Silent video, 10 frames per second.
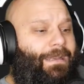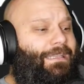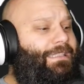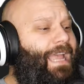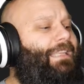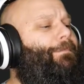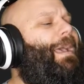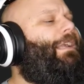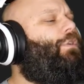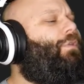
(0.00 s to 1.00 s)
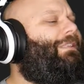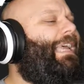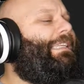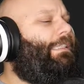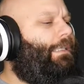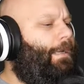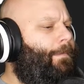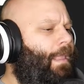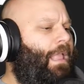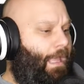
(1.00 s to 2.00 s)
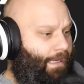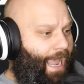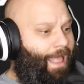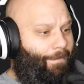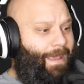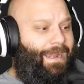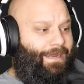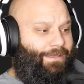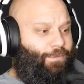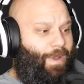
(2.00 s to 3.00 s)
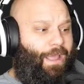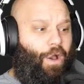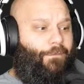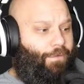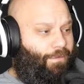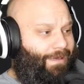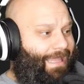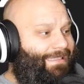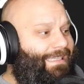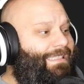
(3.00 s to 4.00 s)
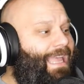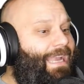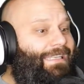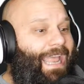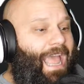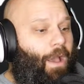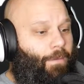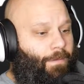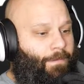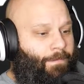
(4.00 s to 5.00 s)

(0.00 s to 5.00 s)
in his desk back to the desk. Kyle made his way over to the desk and sat down.